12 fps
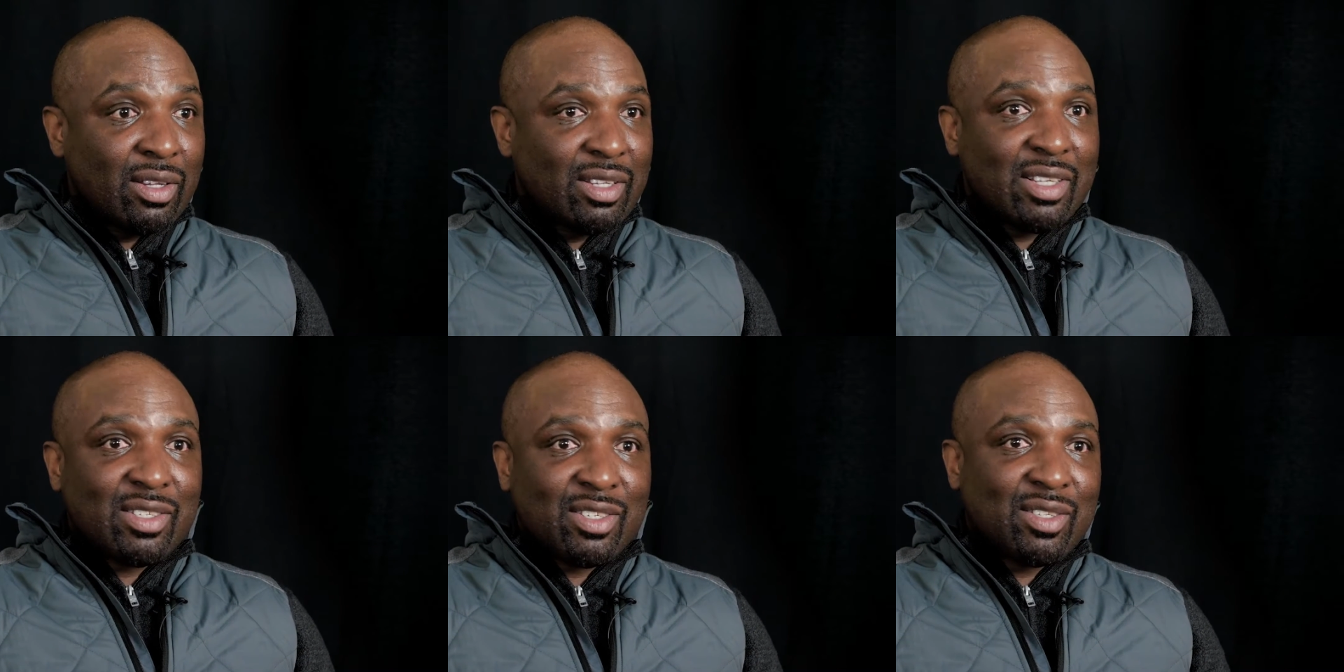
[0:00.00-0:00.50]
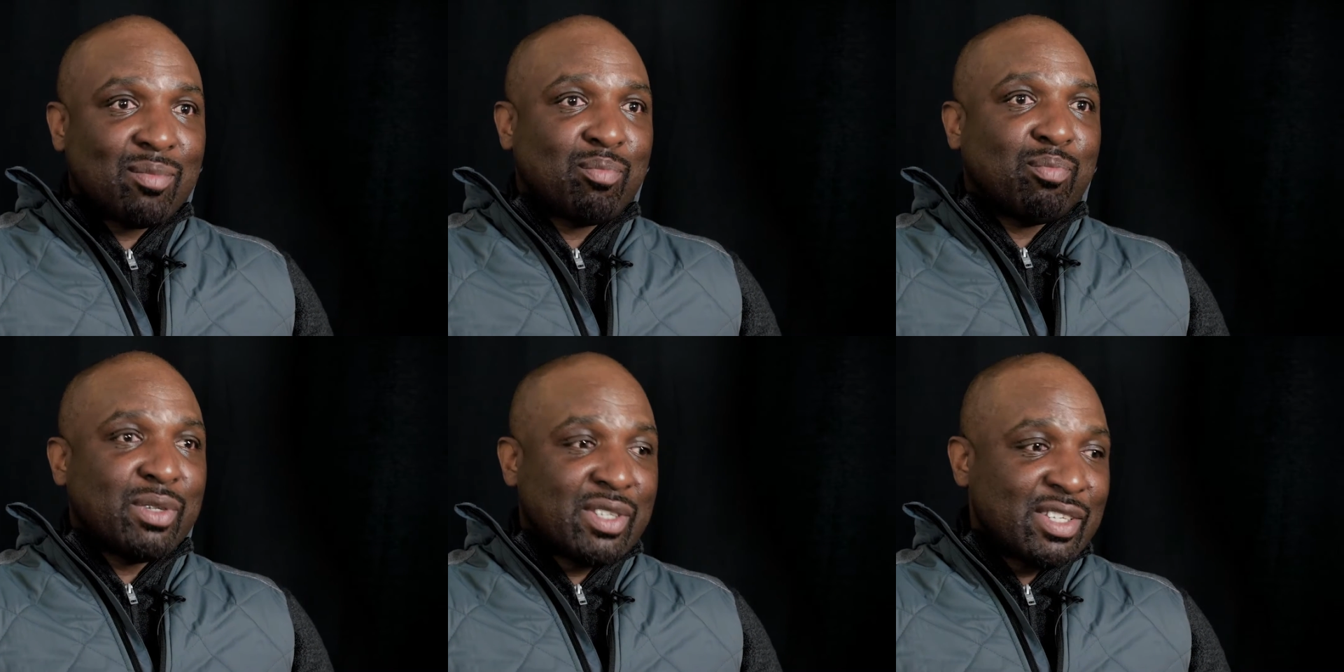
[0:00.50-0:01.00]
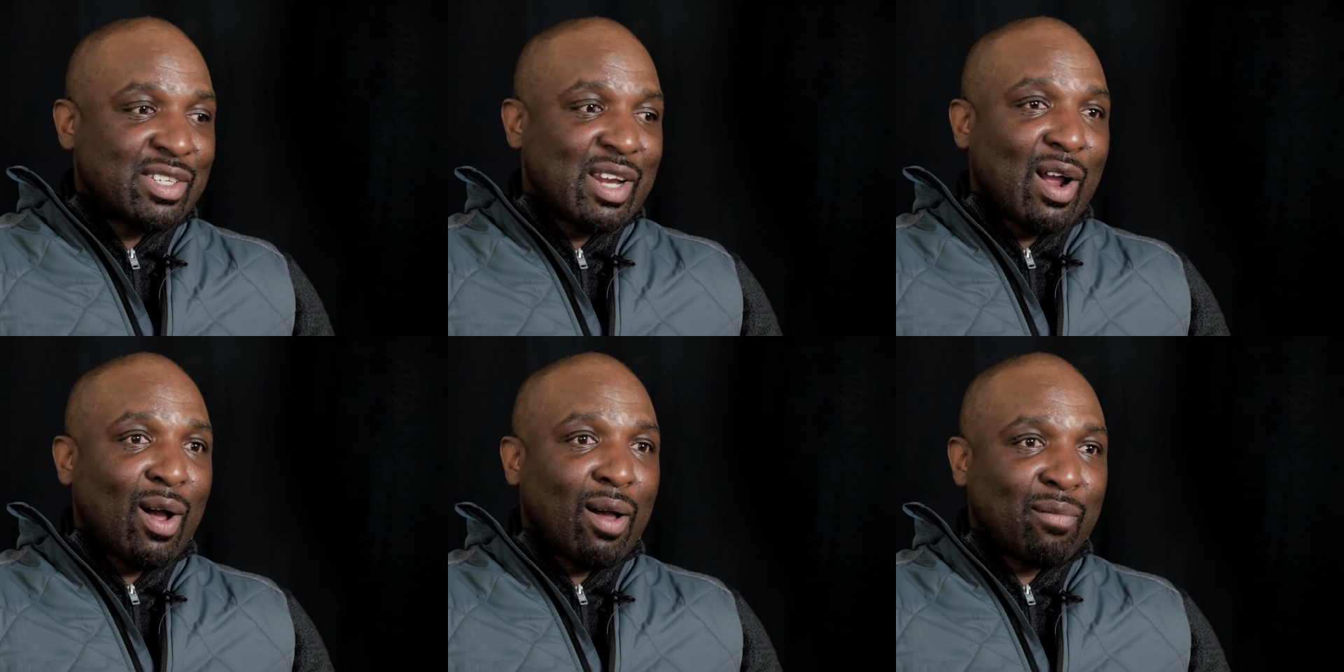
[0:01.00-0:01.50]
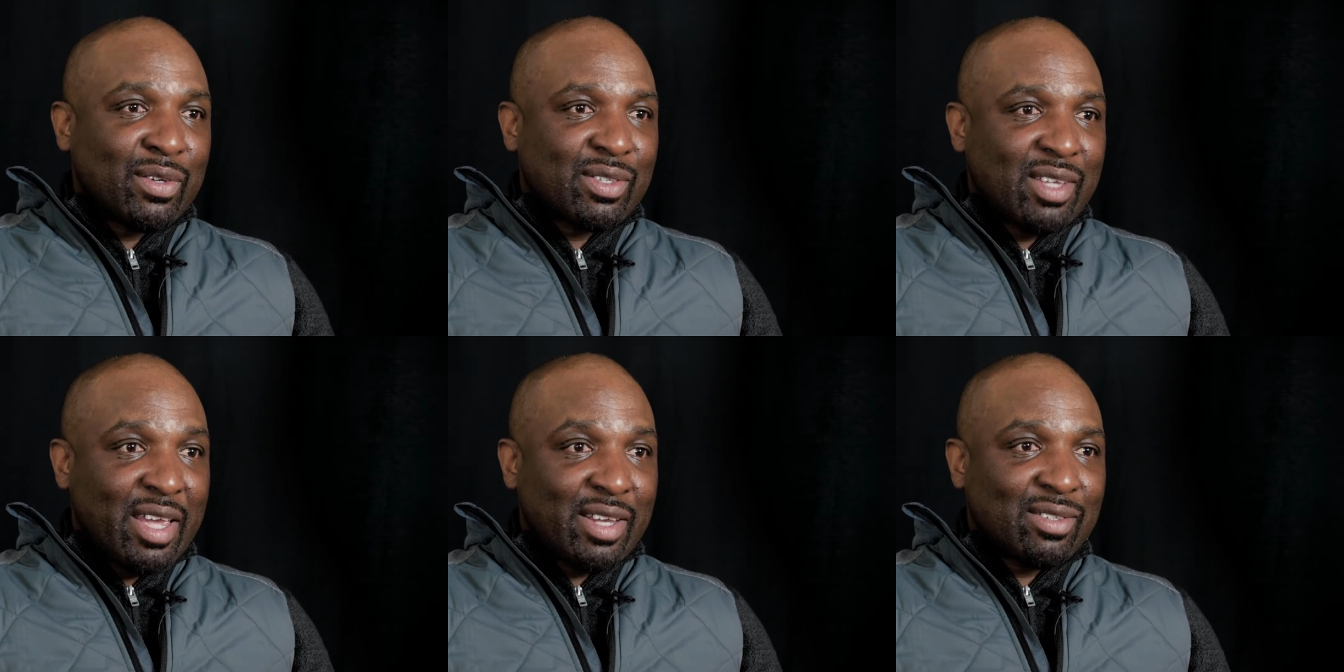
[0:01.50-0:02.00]
This is the position our office
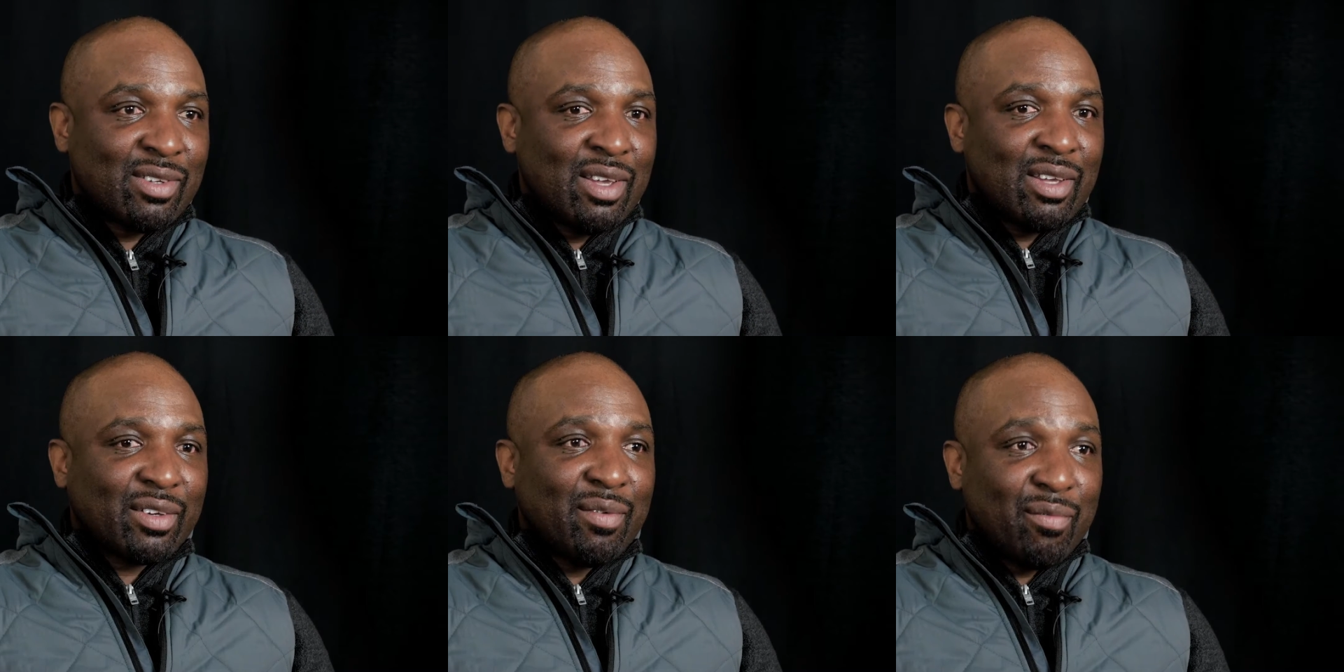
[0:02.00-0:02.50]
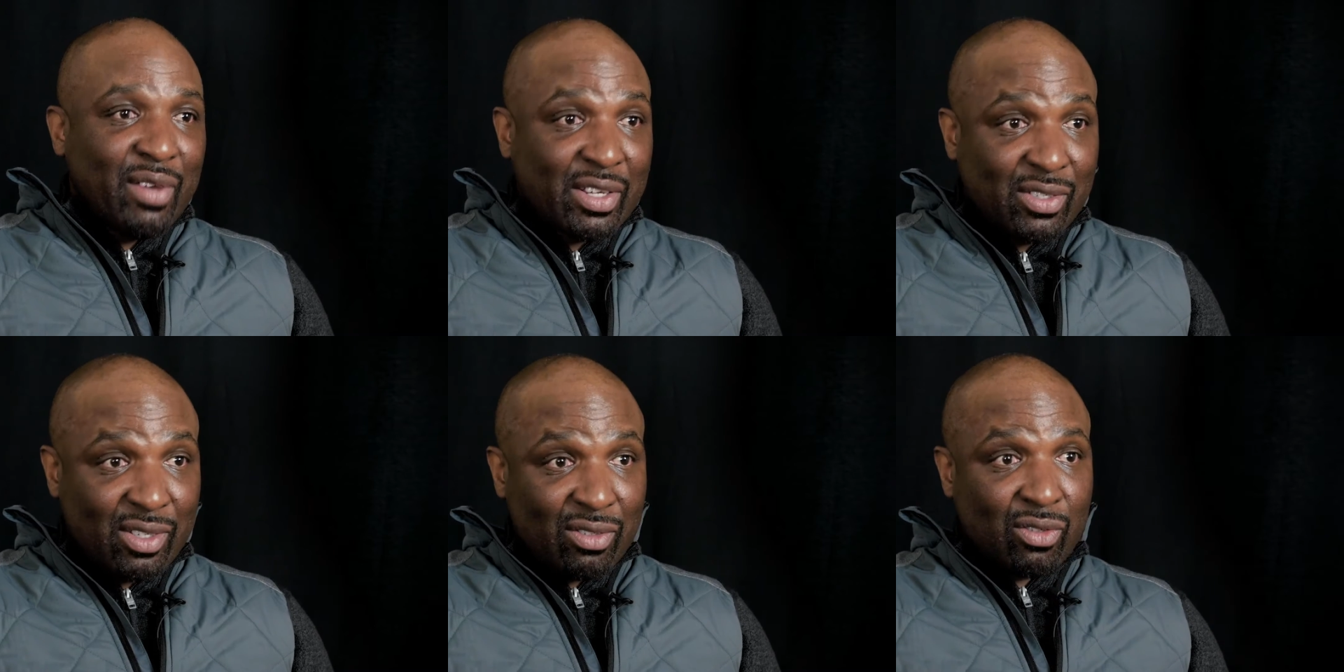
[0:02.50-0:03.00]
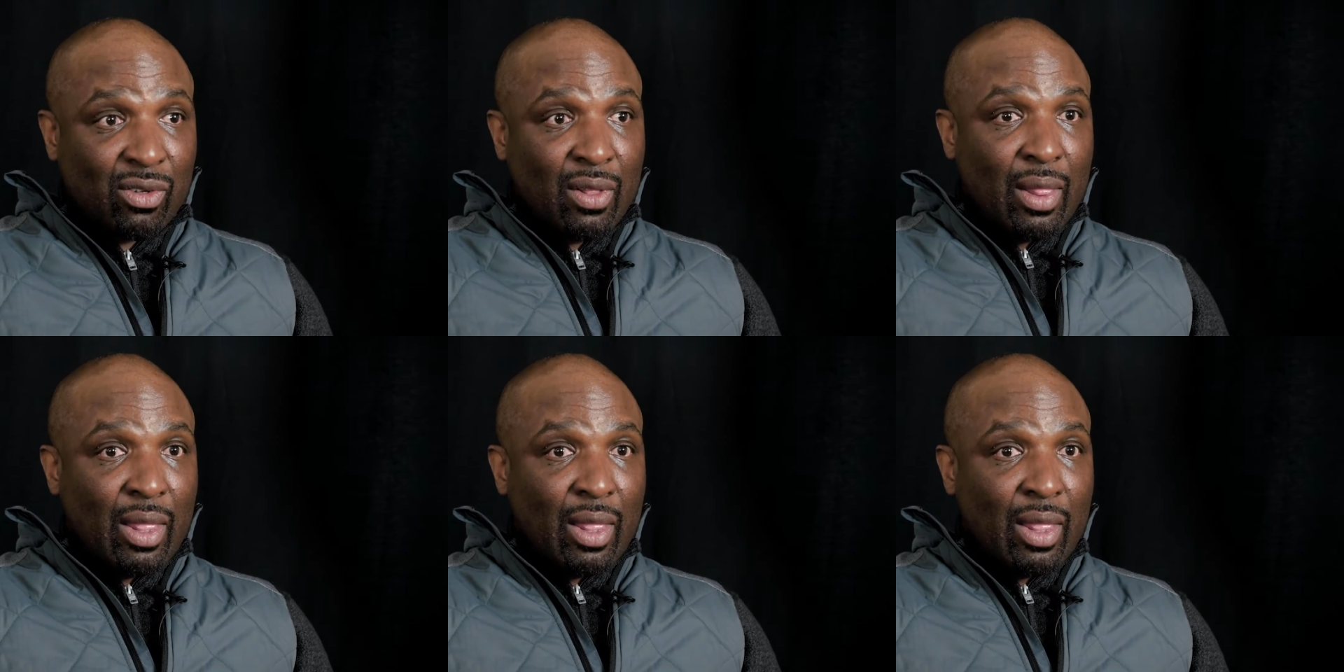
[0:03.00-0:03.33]
takes, convictions.